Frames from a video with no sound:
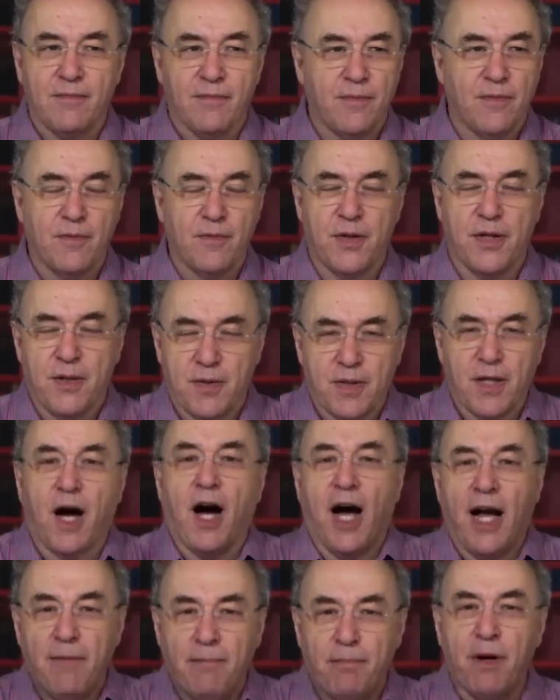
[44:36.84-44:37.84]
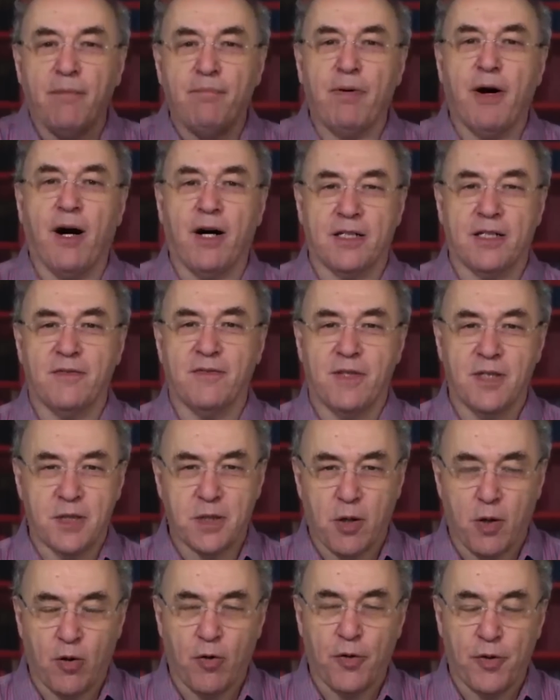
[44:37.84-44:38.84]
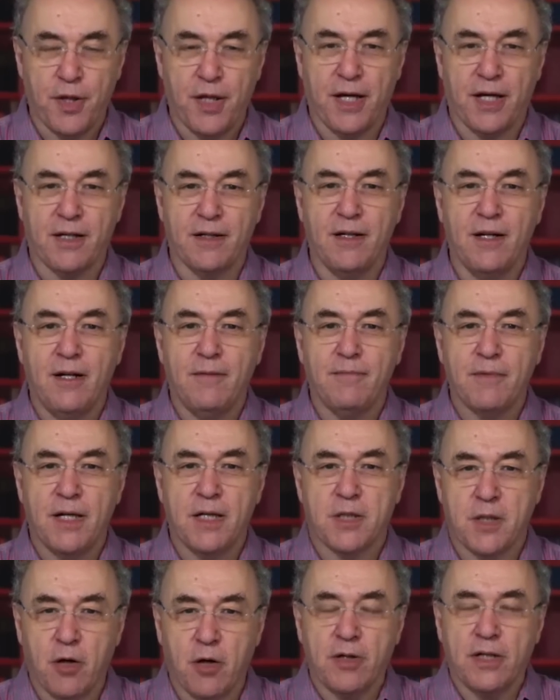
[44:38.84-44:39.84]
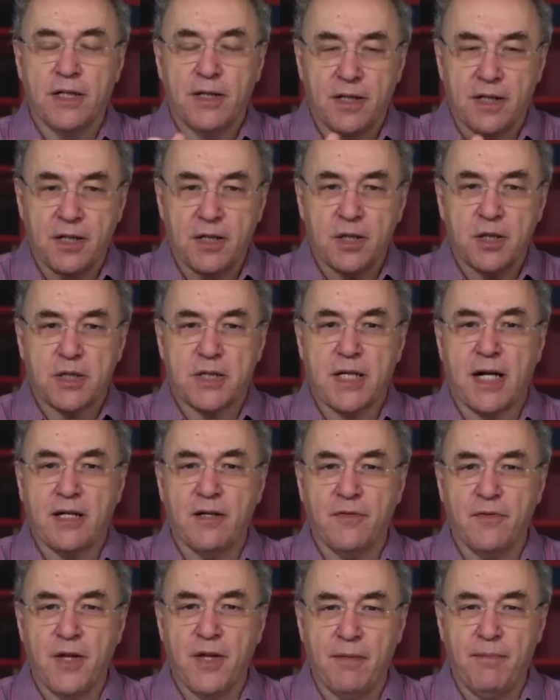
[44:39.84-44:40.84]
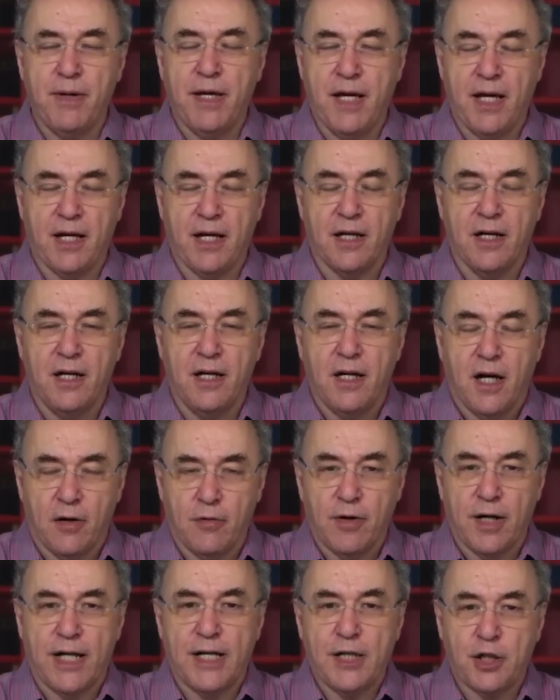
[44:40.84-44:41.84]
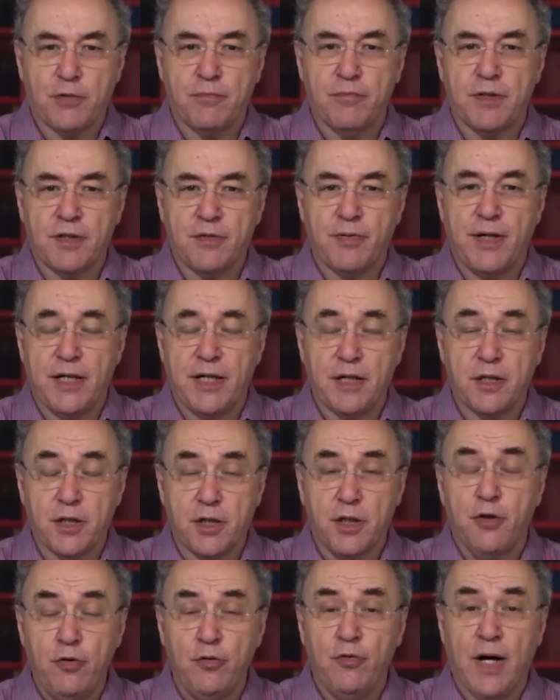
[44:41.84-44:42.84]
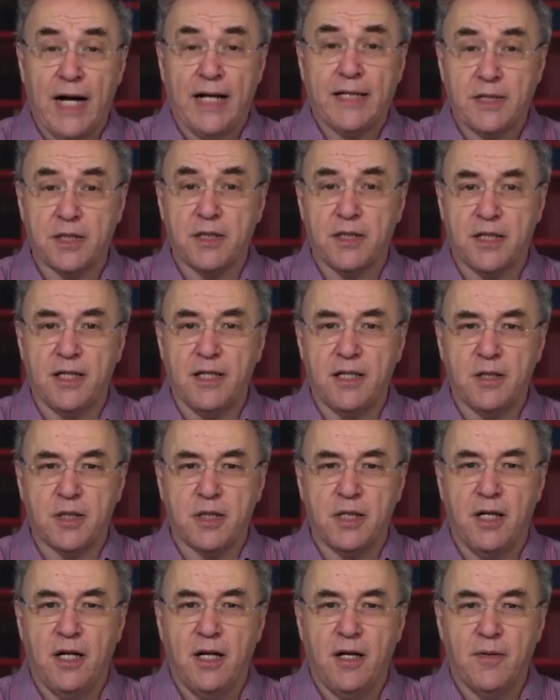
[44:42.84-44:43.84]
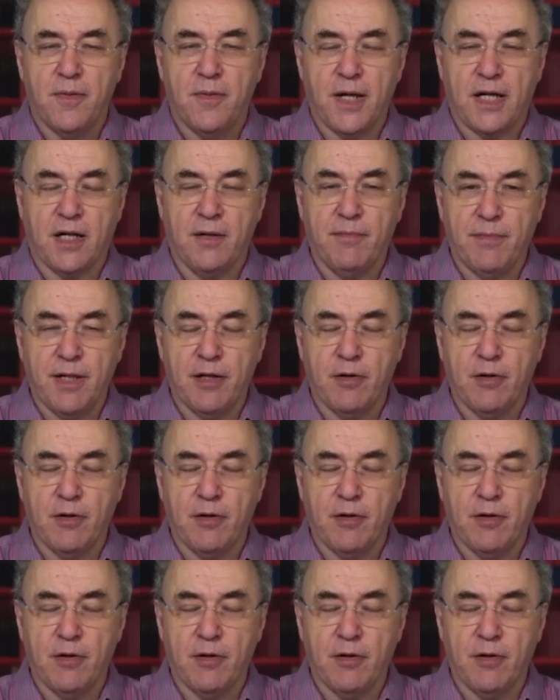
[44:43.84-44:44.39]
the hyper part of this whole thing is only that instead of there being a relation between two entities, there can be a